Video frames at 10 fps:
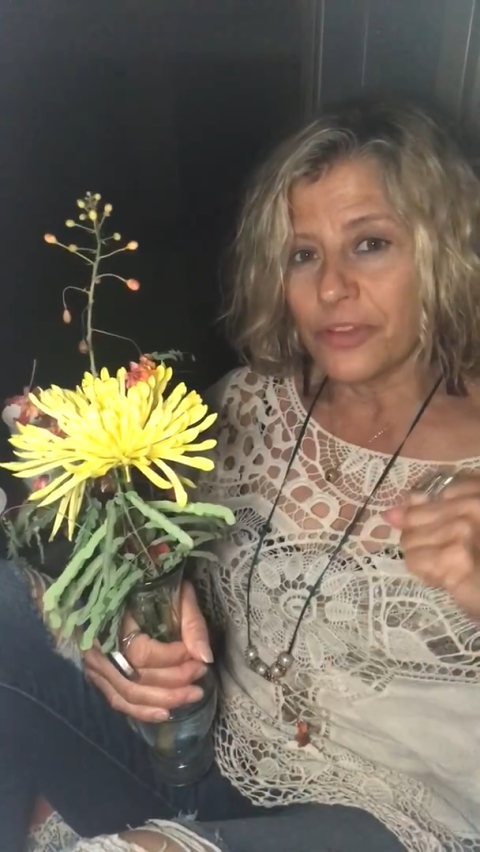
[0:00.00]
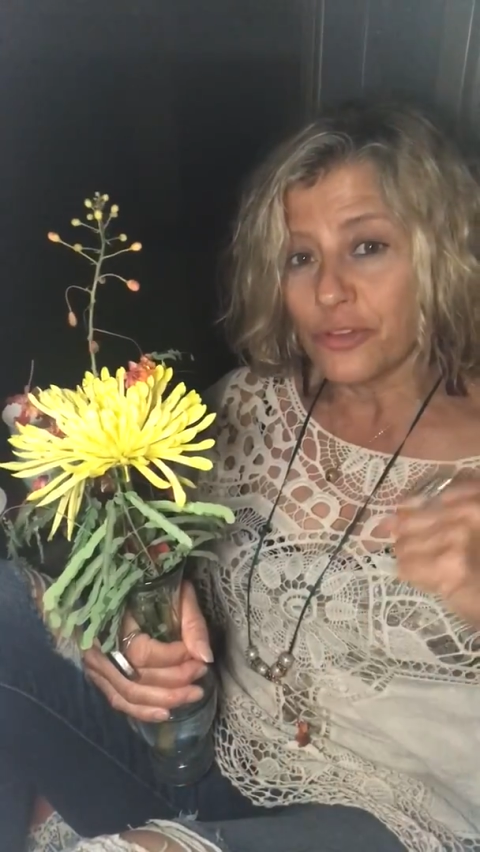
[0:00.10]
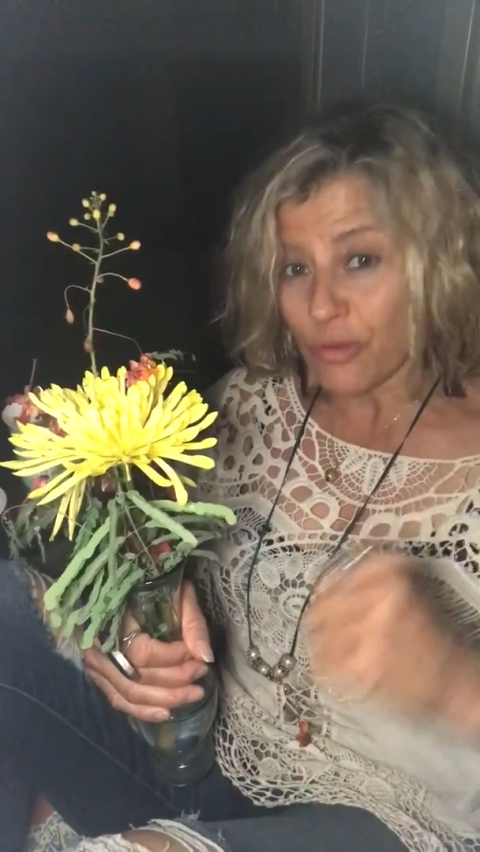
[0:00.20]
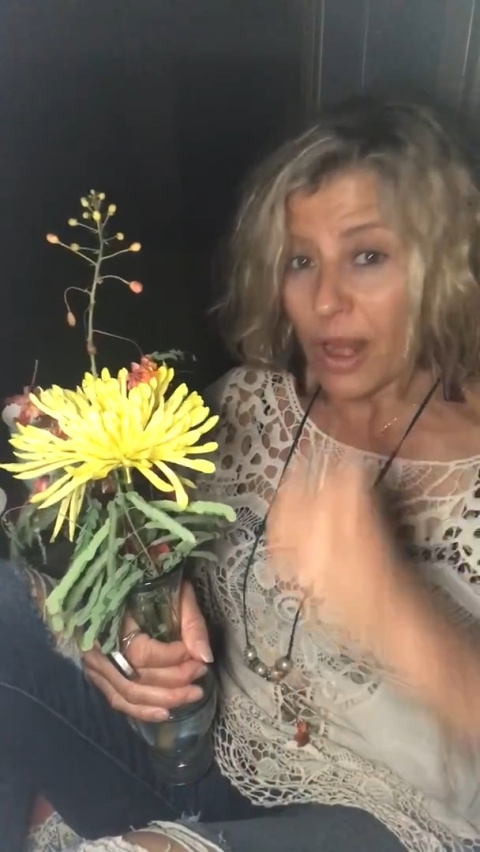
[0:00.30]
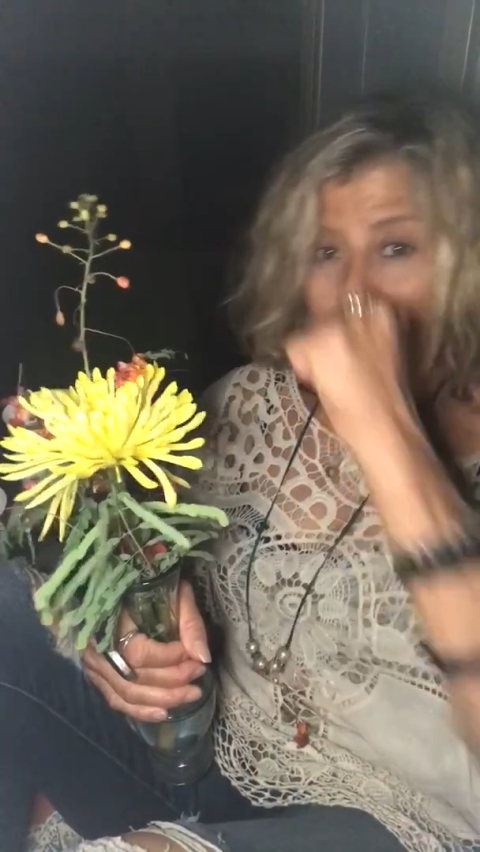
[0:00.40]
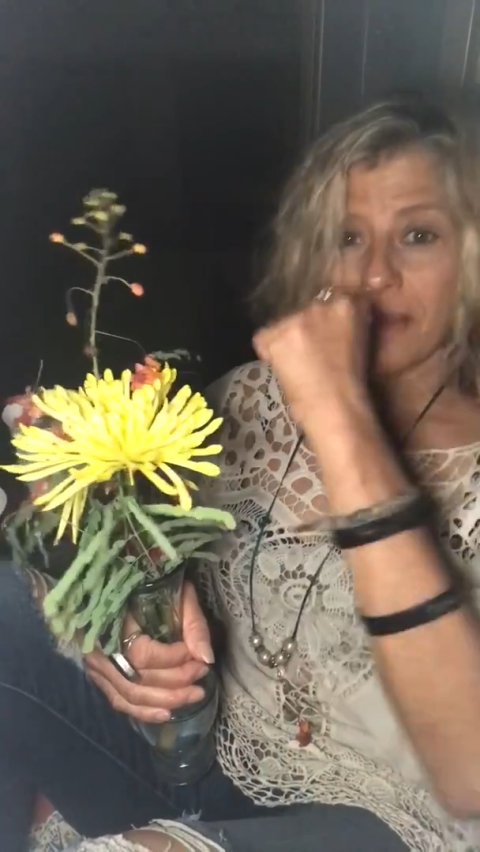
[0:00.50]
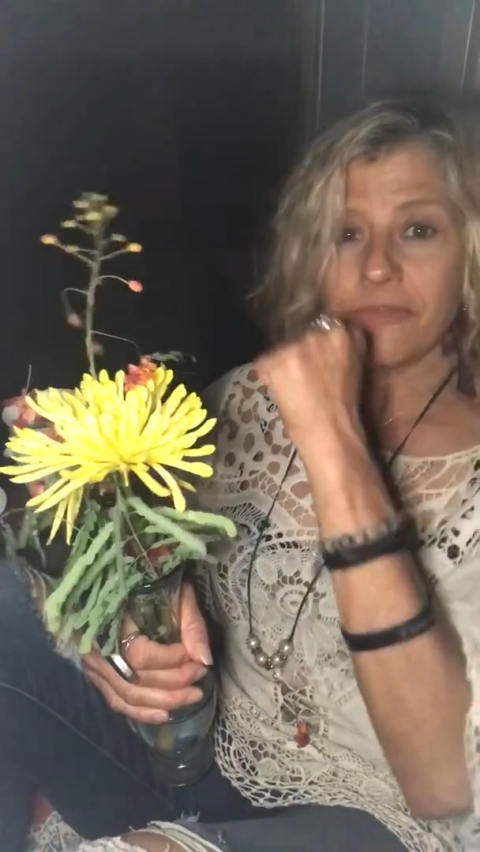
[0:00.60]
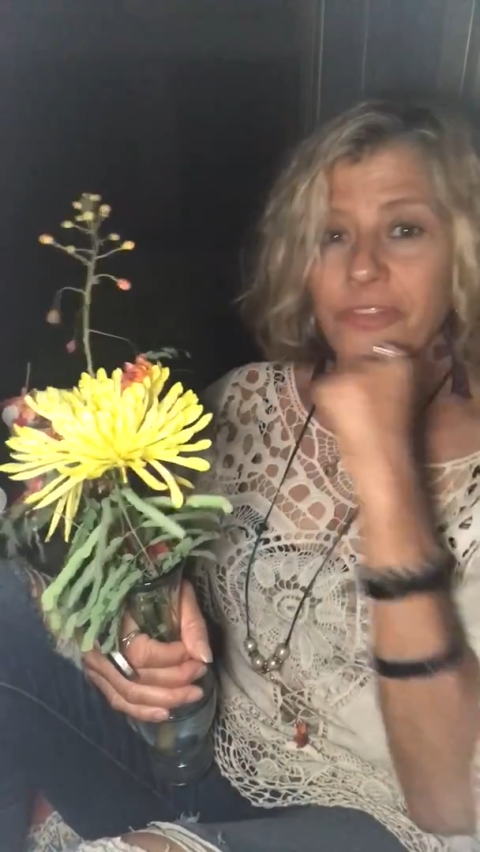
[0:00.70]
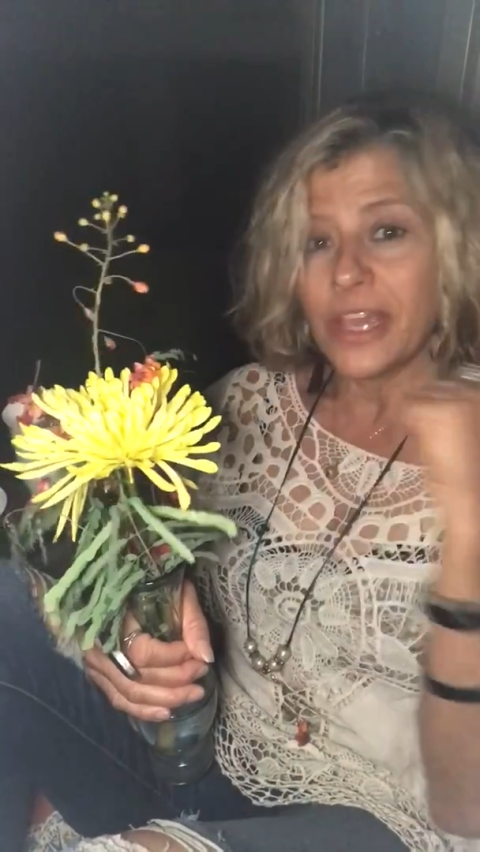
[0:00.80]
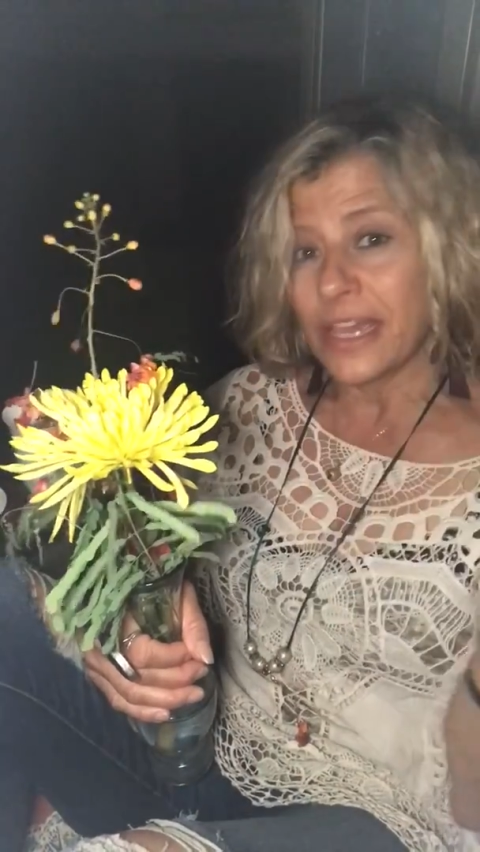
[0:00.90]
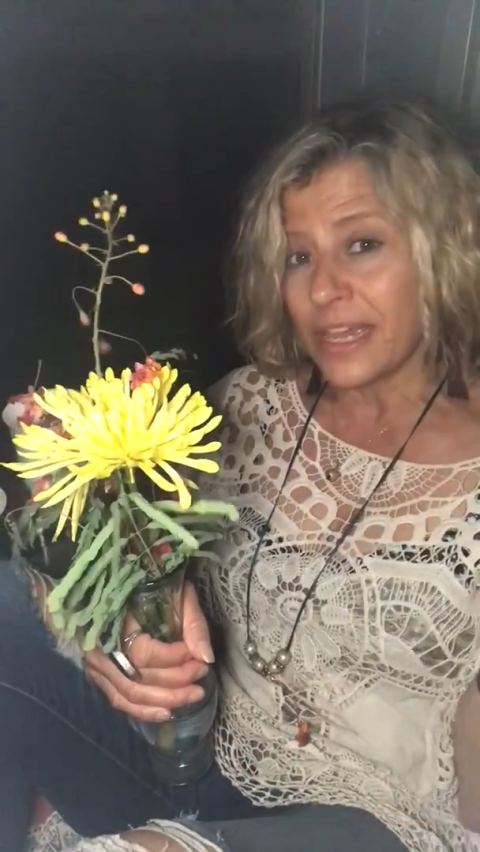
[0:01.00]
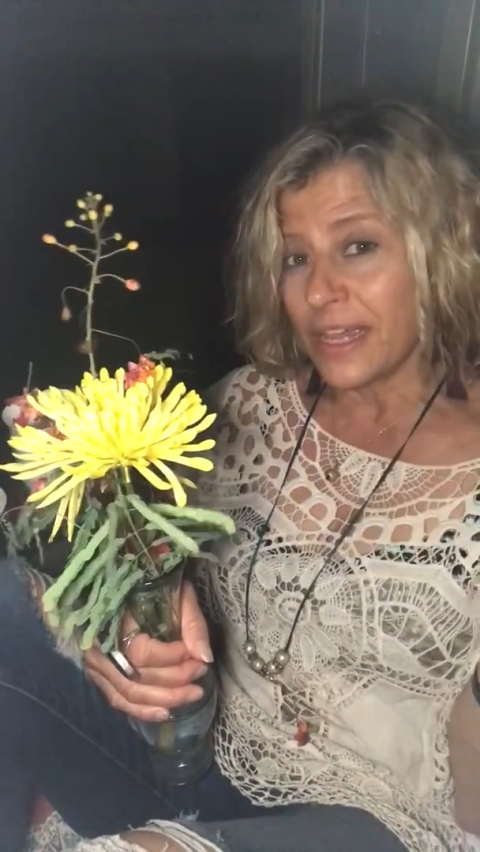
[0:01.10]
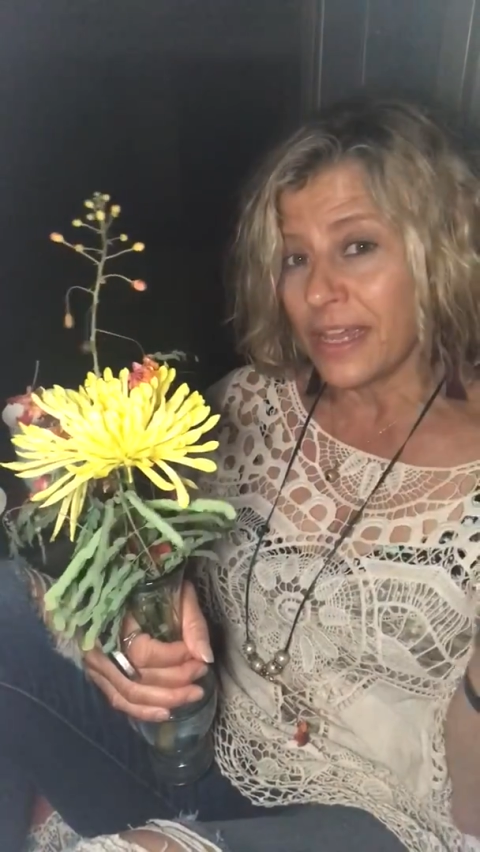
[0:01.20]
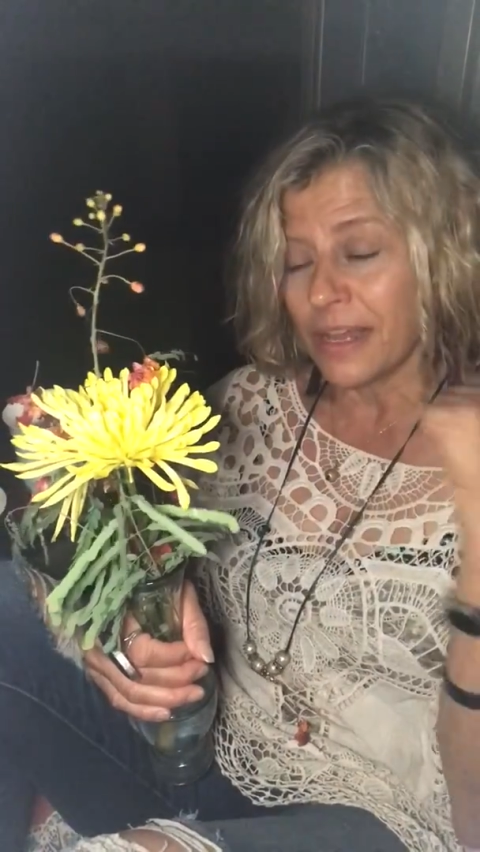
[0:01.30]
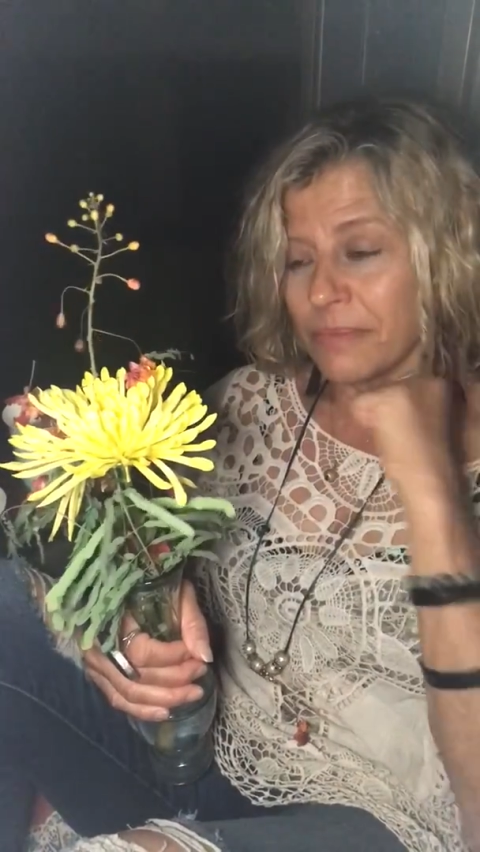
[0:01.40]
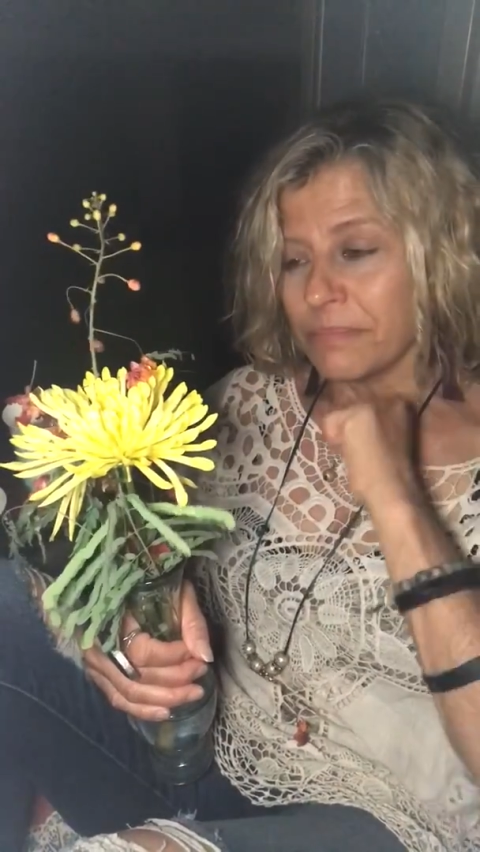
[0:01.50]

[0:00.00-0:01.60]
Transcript: the triumph, yay,